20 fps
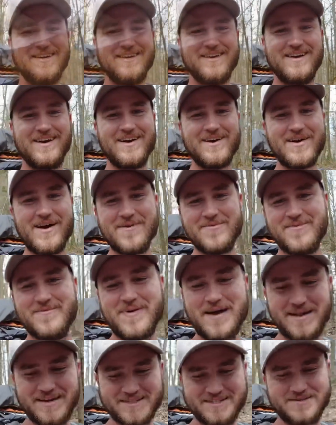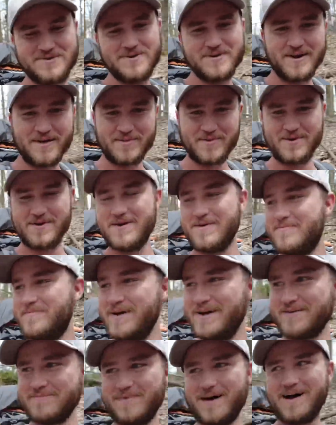All right, we made it to another
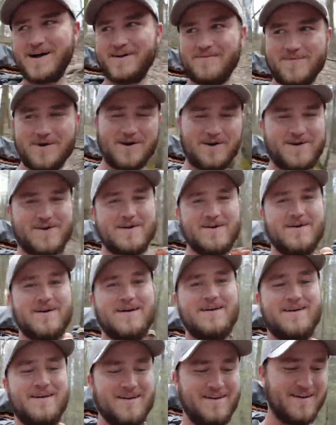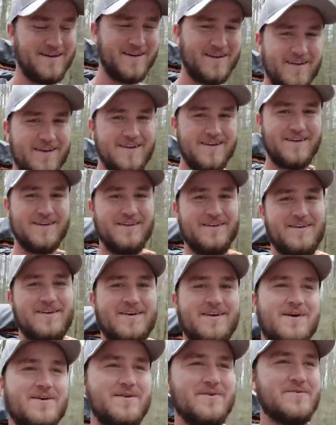big mile marker.
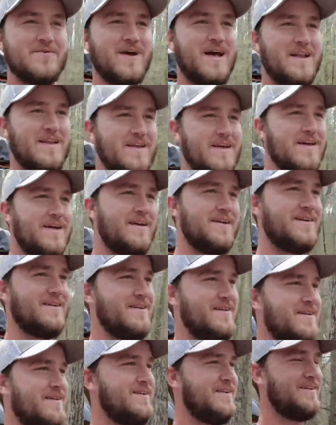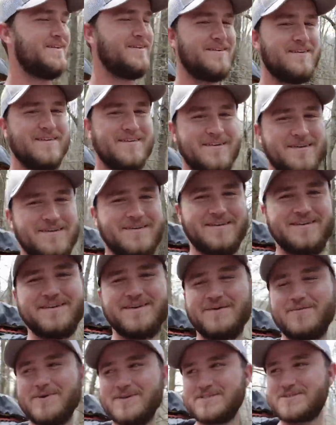Are you ready? No
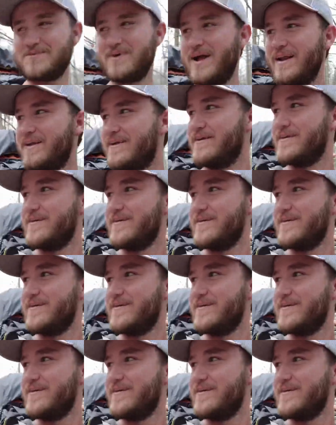one's ready.